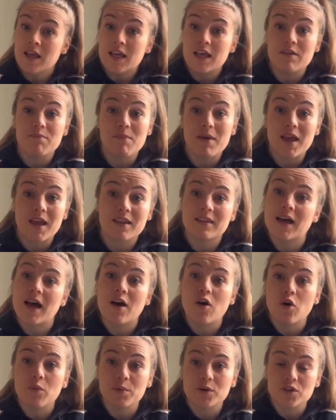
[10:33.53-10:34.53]
make
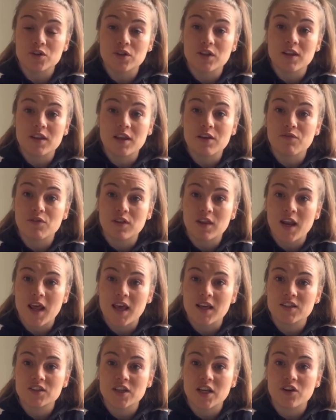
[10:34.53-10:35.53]
that opportunity for the
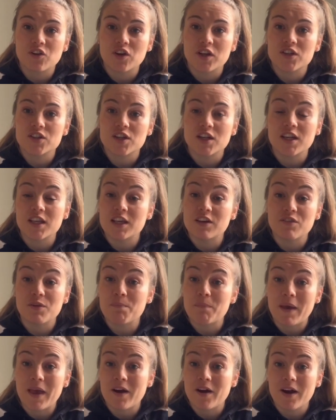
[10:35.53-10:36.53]
next generation
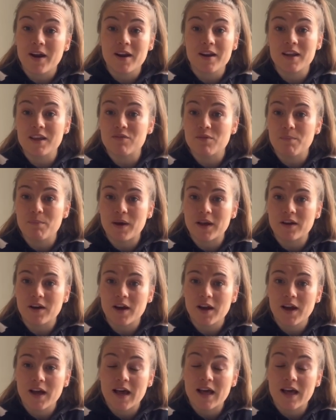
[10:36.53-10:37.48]
even better and even bigger.